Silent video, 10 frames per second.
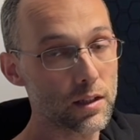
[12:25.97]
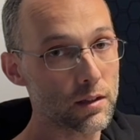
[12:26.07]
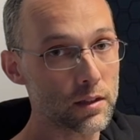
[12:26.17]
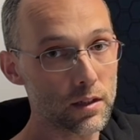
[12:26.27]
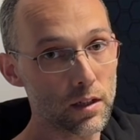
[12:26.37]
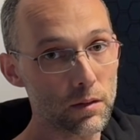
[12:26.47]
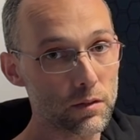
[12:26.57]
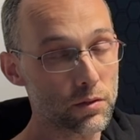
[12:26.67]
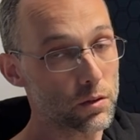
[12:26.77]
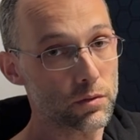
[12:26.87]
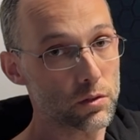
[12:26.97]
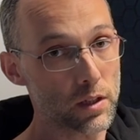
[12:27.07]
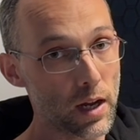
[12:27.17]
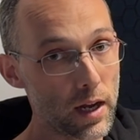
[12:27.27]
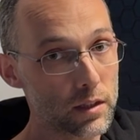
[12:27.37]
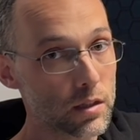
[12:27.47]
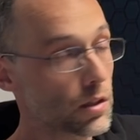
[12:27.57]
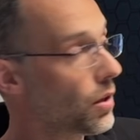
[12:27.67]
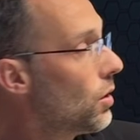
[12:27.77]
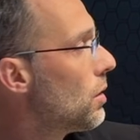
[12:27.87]
in the for the night, you
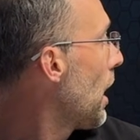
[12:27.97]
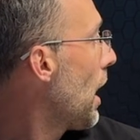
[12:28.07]
know.